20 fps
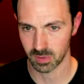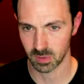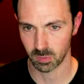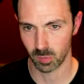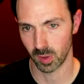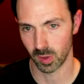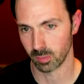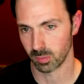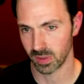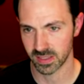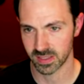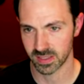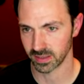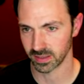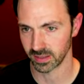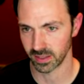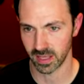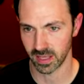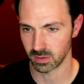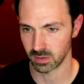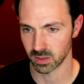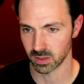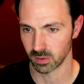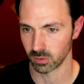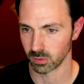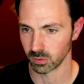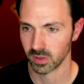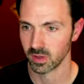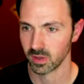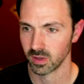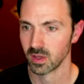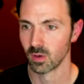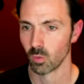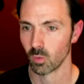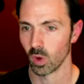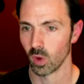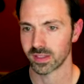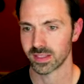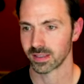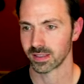but basically games. So
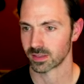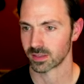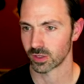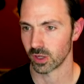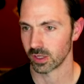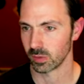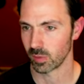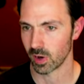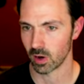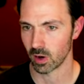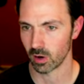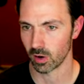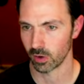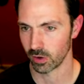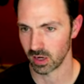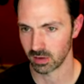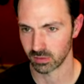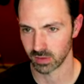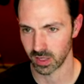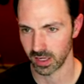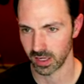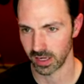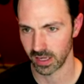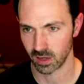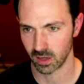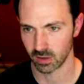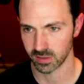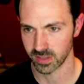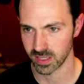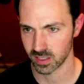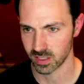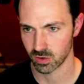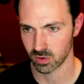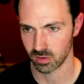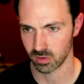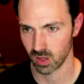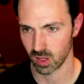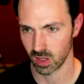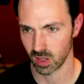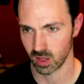what's installed to my hard drive right now? Assassin's Creed
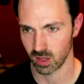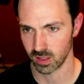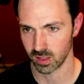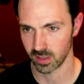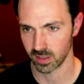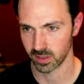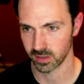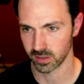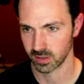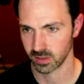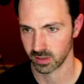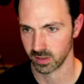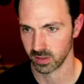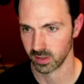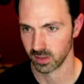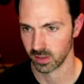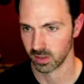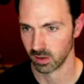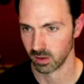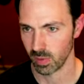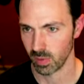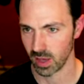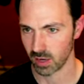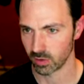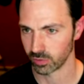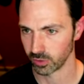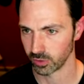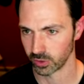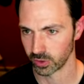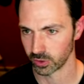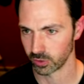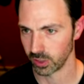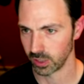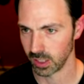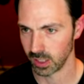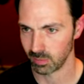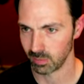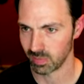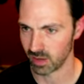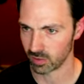Valhalla, Battlefield three,
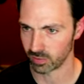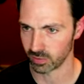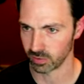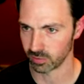Battlefield